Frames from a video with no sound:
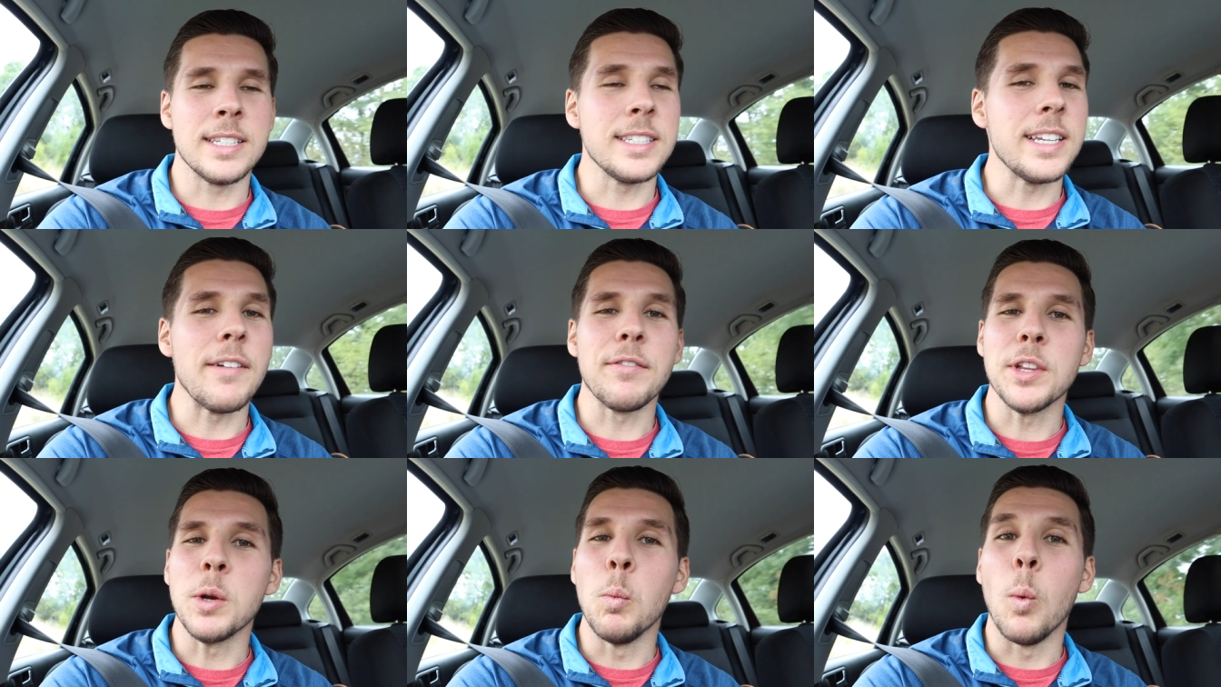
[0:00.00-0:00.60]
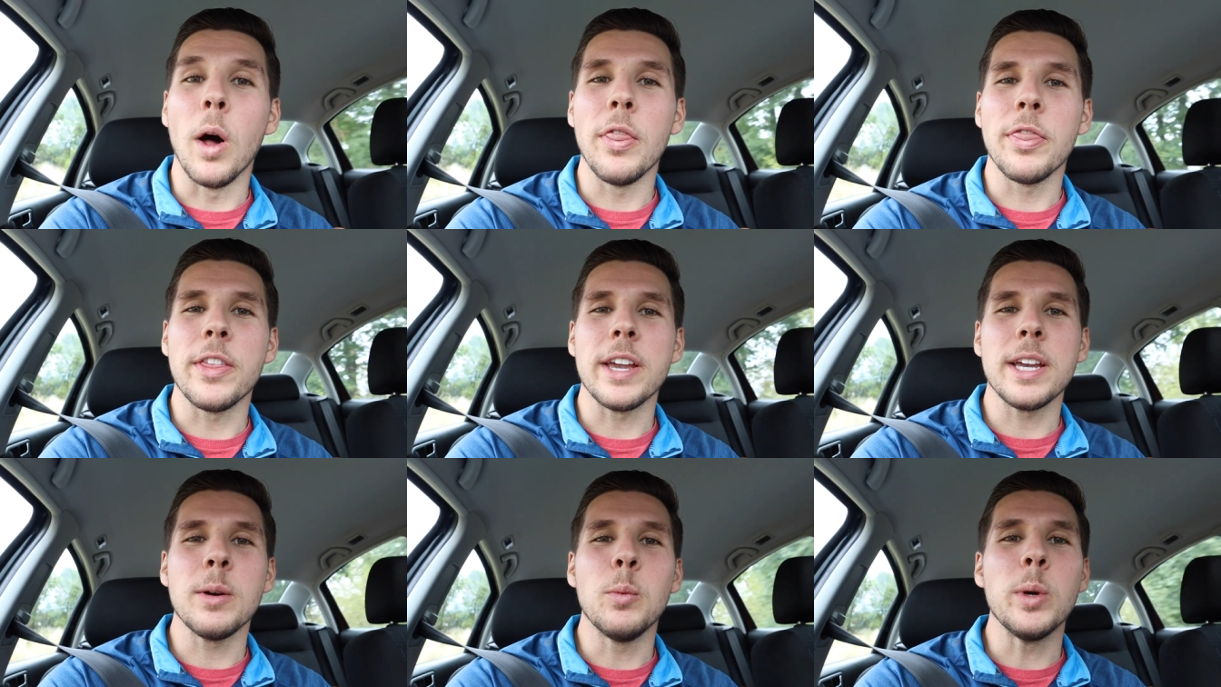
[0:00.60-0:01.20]
It's definitely one
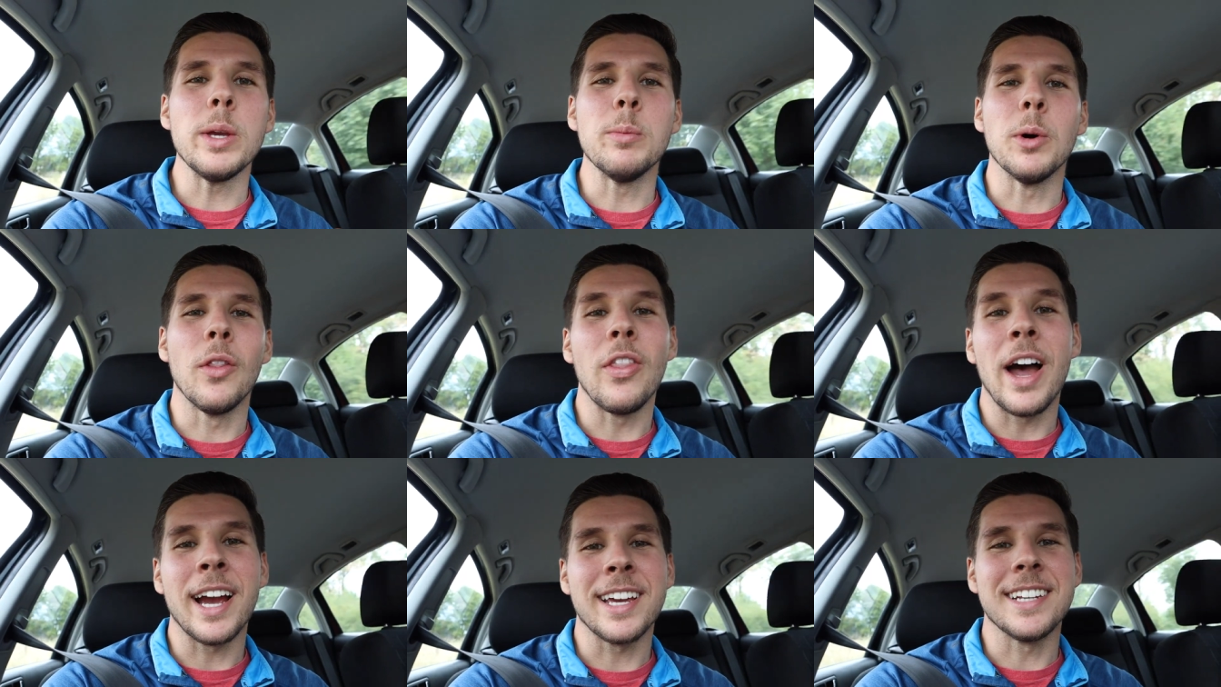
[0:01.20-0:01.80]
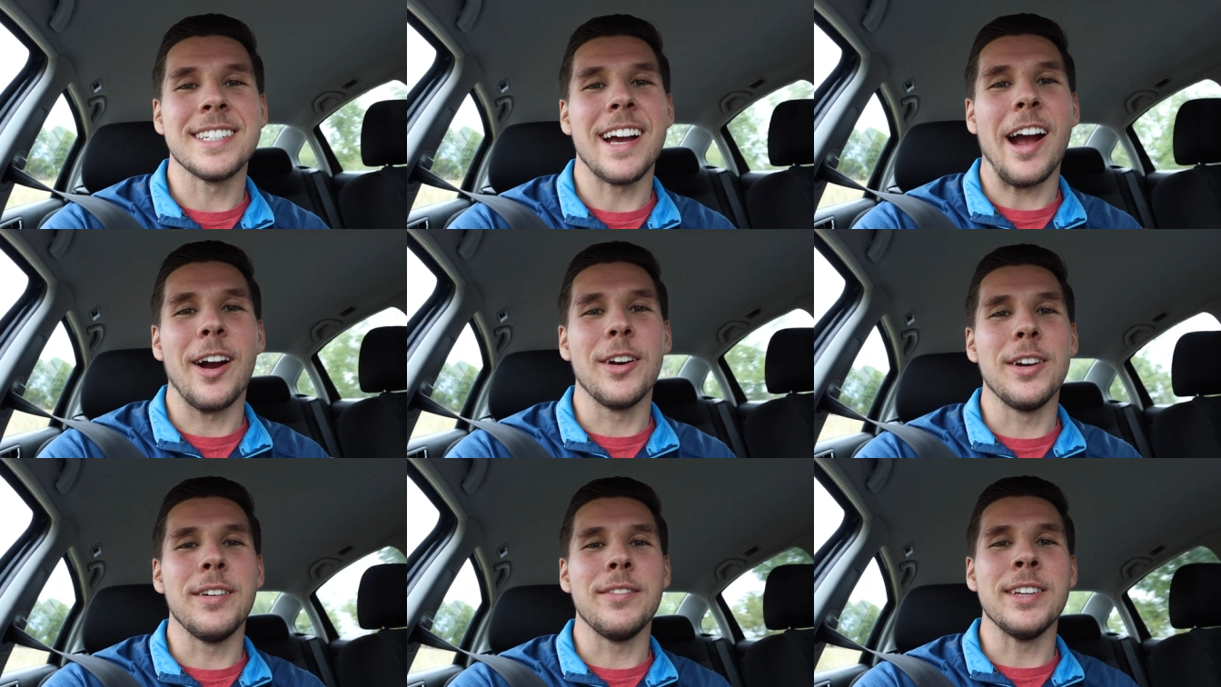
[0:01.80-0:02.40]
thing we will not get
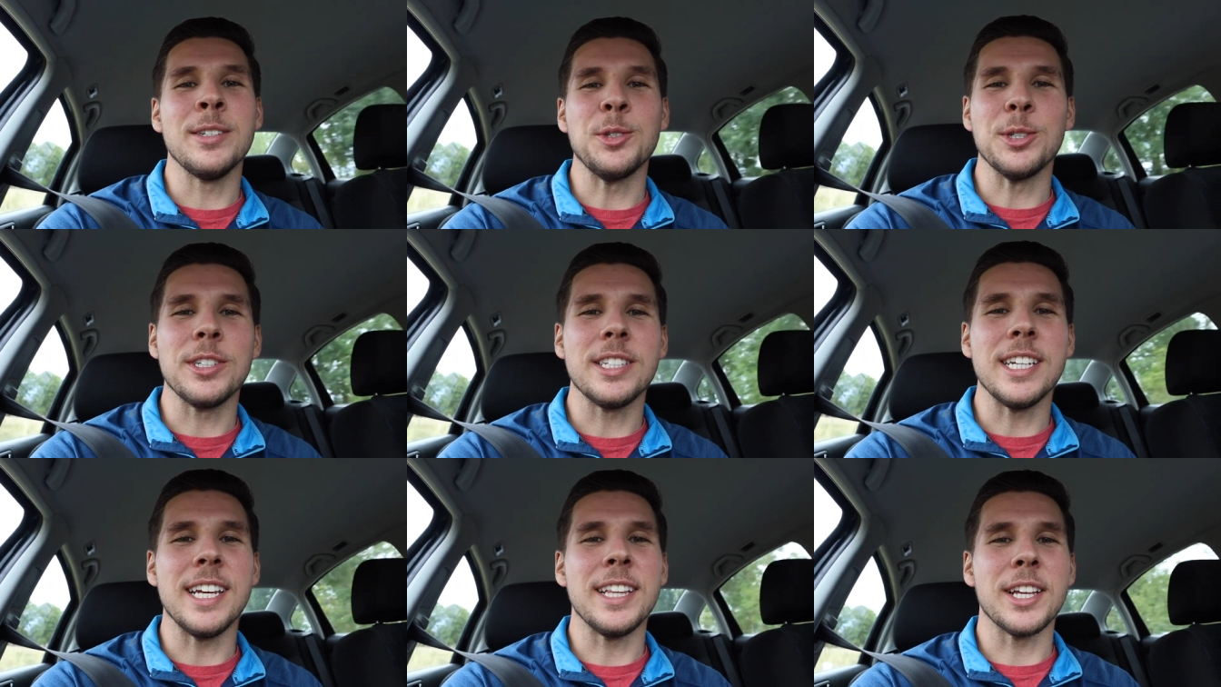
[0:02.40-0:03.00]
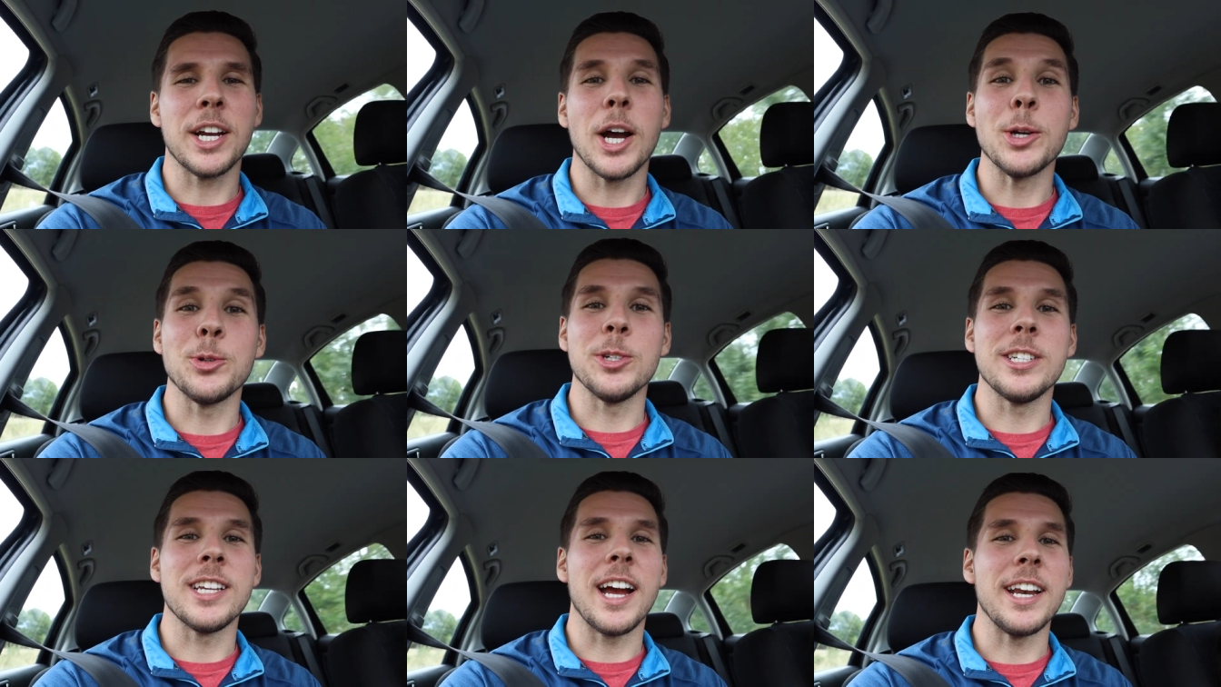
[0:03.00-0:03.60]
tired of is just seeing the
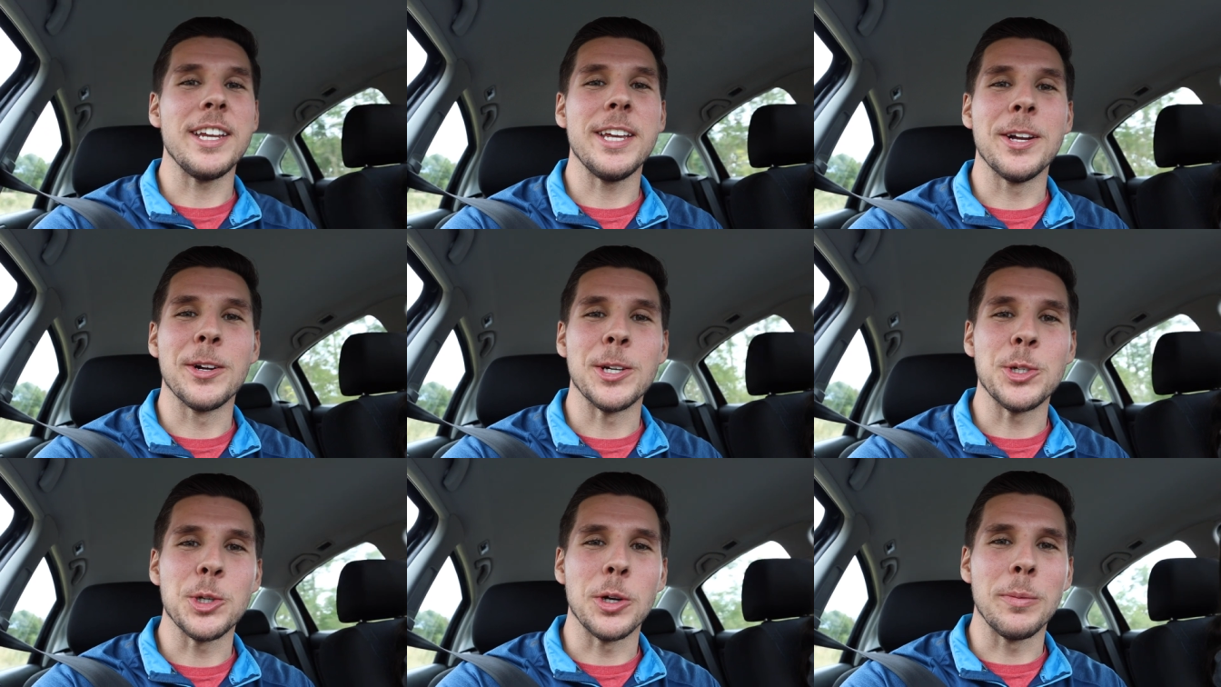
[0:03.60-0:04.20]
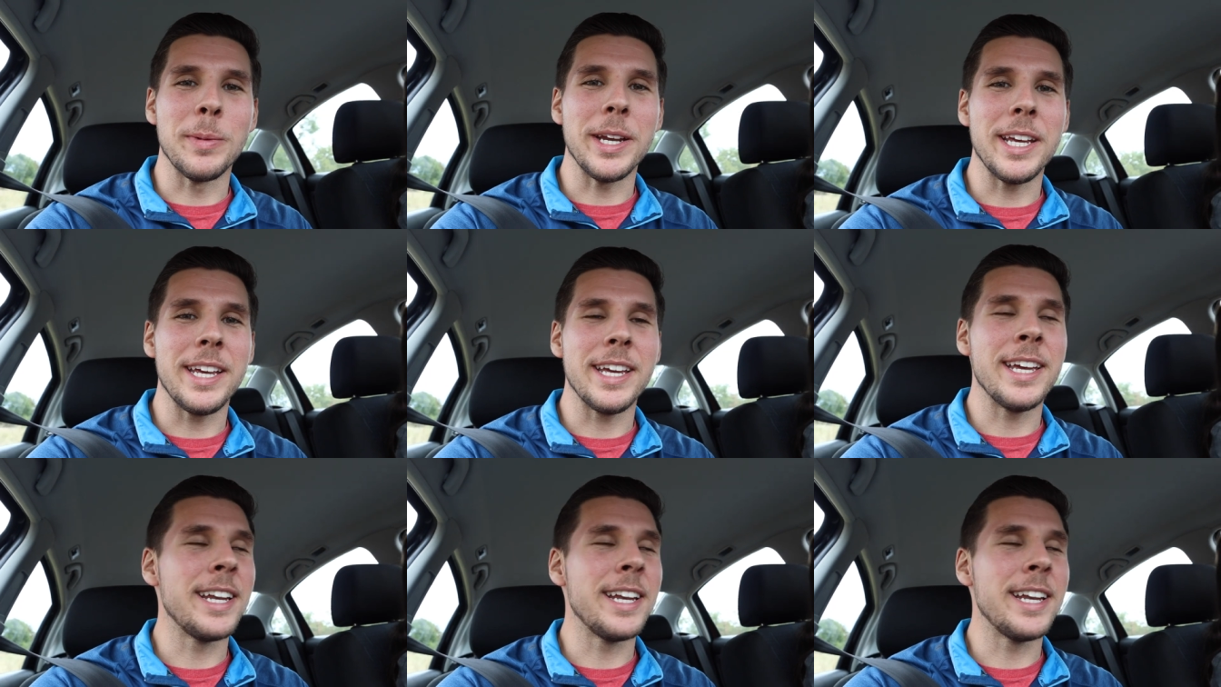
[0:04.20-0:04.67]
countryside here in Germany.